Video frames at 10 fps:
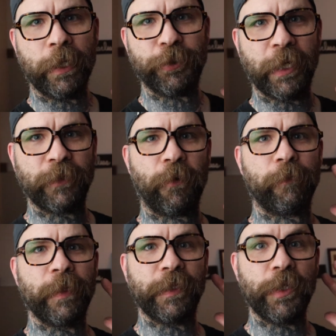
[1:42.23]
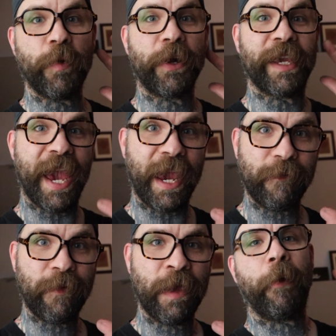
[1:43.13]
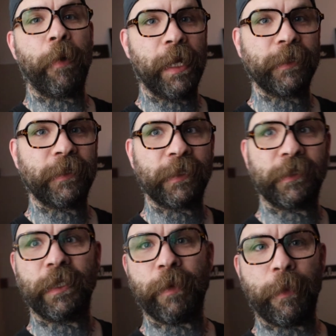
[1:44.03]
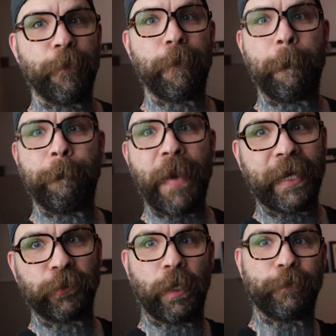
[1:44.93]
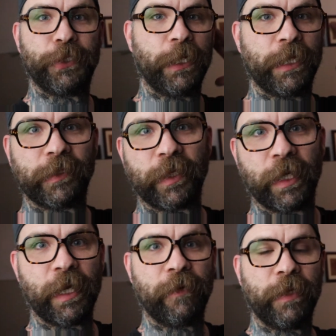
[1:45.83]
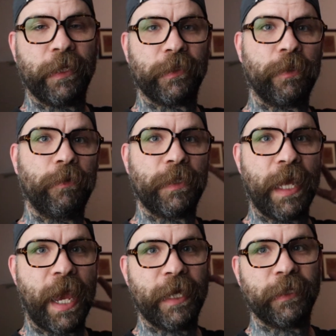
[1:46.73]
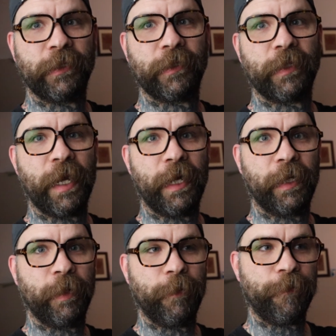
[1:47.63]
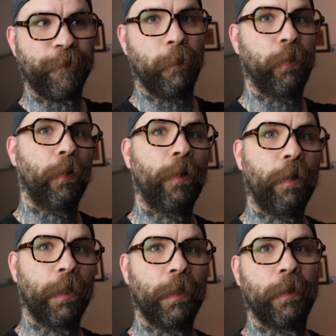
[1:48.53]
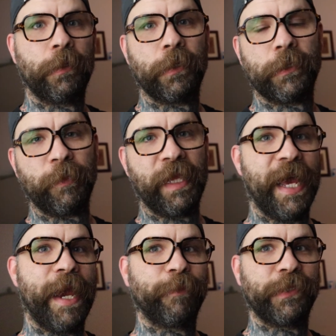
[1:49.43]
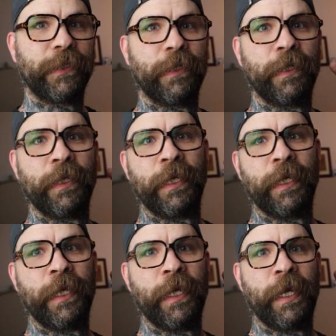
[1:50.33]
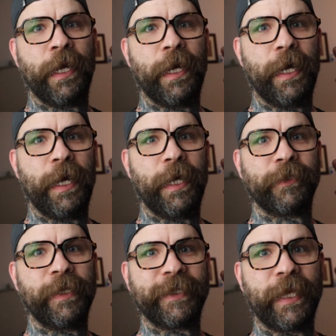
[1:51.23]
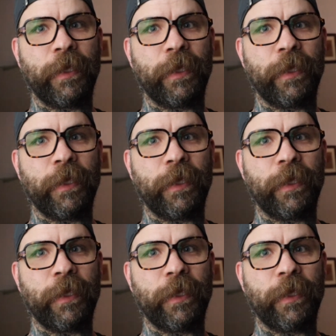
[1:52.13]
going to transform this into our cave. I realized I still need my backdrop sheet that's going to cover this, 2 stands, a pole, some clamps. So let's get